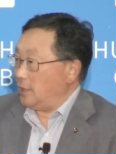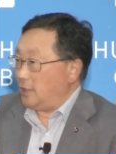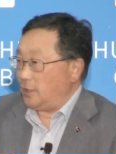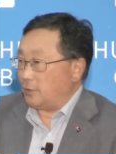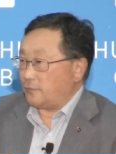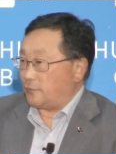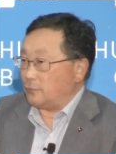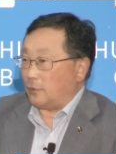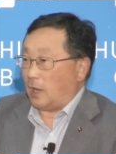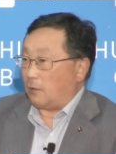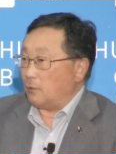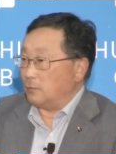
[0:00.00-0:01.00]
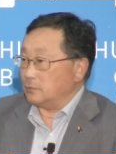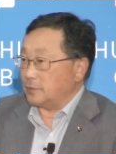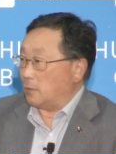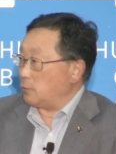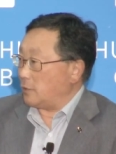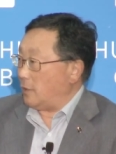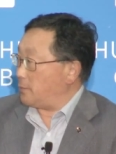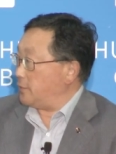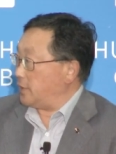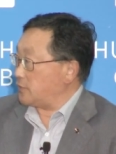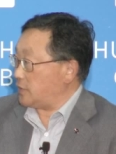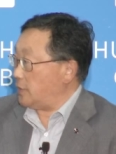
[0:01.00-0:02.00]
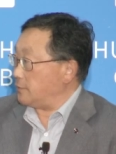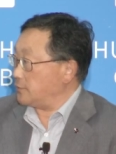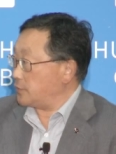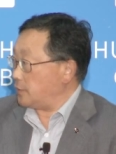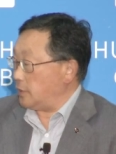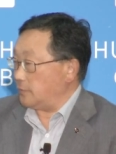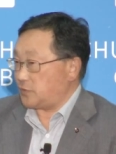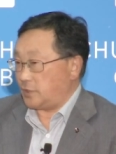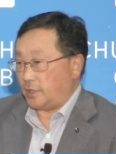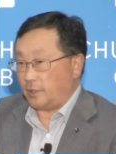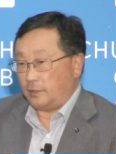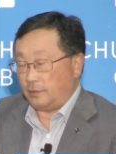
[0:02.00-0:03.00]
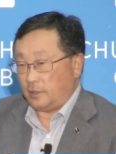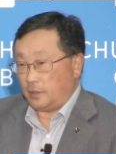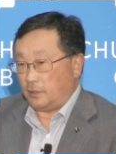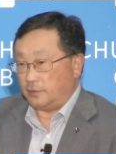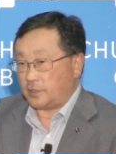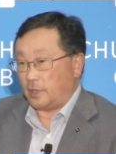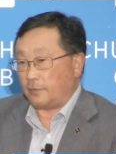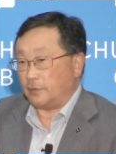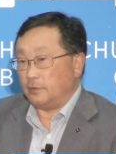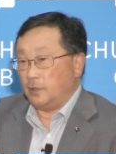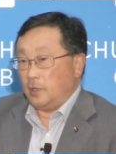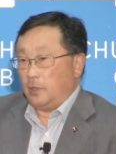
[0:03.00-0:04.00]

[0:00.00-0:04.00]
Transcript: into, through our own network operating centers um, sitting in uh, Ontario.